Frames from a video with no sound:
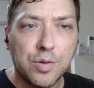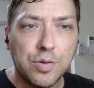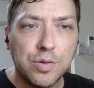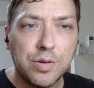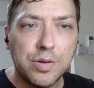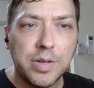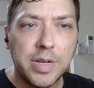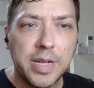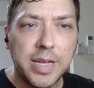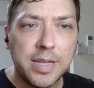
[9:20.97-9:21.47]

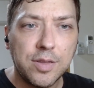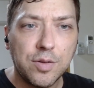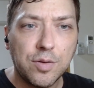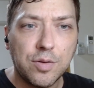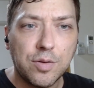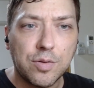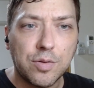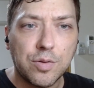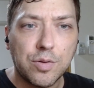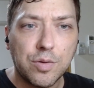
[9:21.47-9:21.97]
Okuri
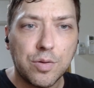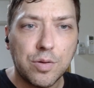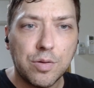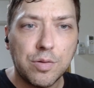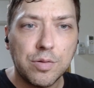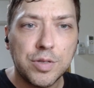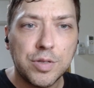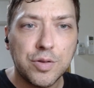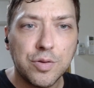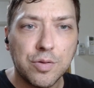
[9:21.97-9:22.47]
to
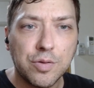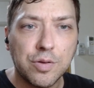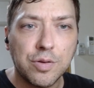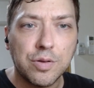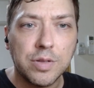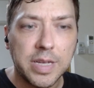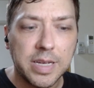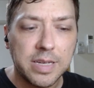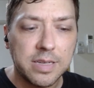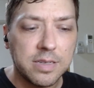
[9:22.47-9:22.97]

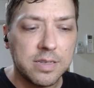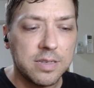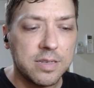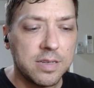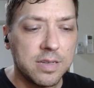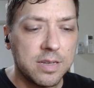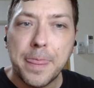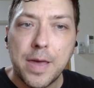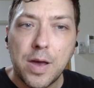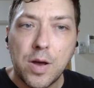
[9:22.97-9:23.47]
ochoko
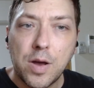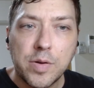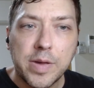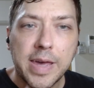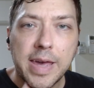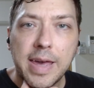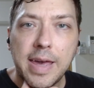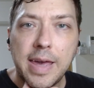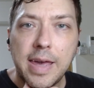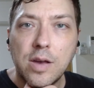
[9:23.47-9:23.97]
desu.
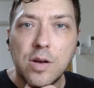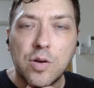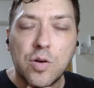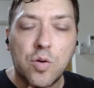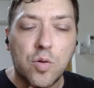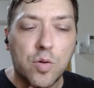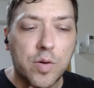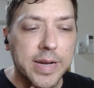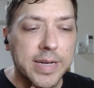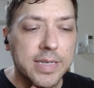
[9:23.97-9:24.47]
Okay,
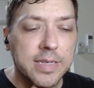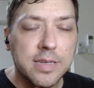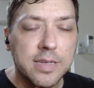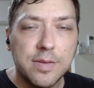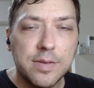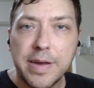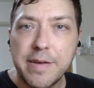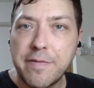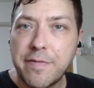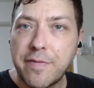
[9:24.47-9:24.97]
according to
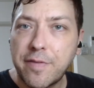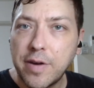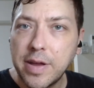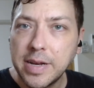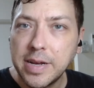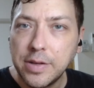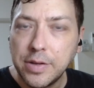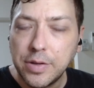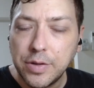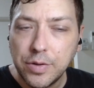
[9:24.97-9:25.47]
my
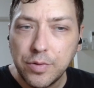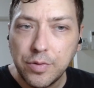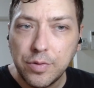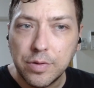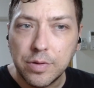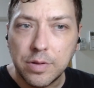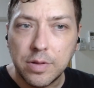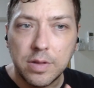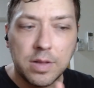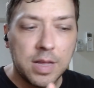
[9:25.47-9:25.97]
friend
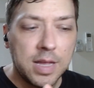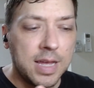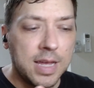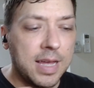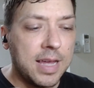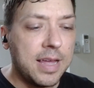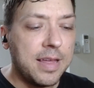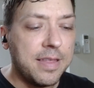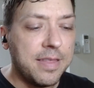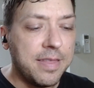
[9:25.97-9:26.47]
Google,
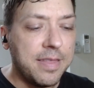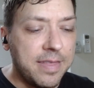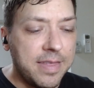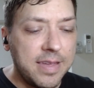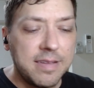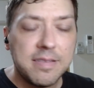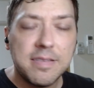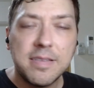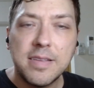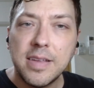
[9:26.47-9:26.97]

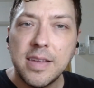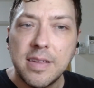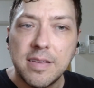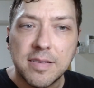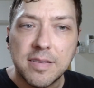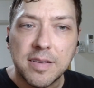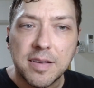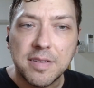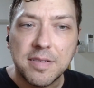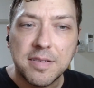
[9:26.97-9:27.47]
this
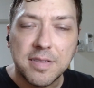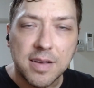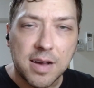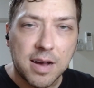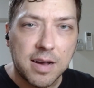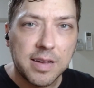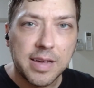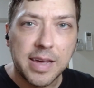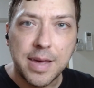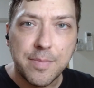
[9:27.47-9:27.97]
is a
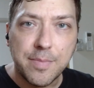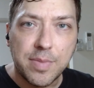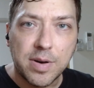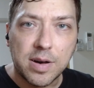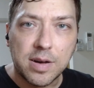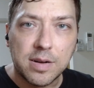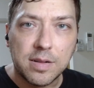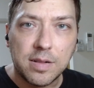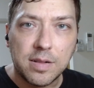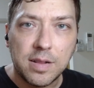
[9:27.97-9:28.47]
sake
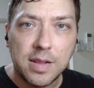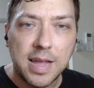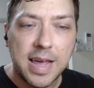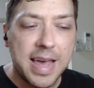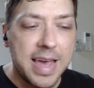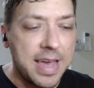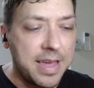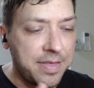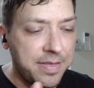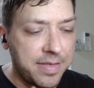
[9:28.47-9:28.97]
bottle
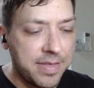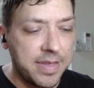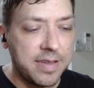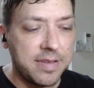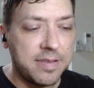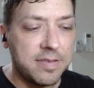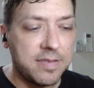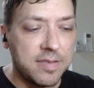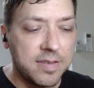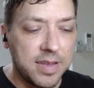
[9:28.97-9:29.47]
and
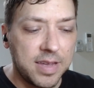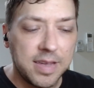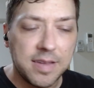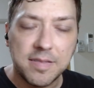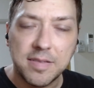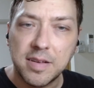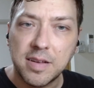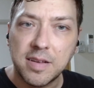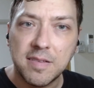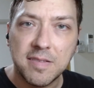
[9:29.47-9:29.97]
this
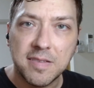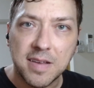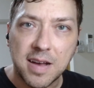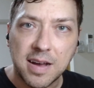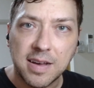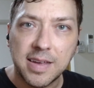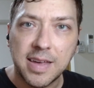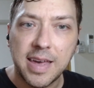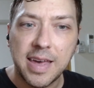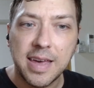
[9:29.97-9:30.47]
is a
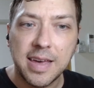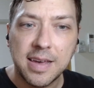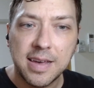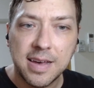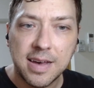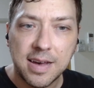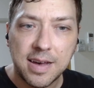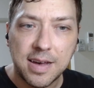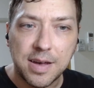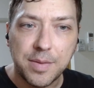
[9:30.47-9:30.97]
sake
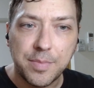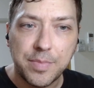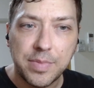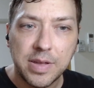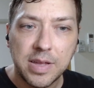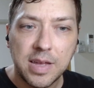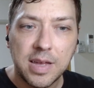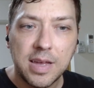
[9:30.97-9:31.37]
cup.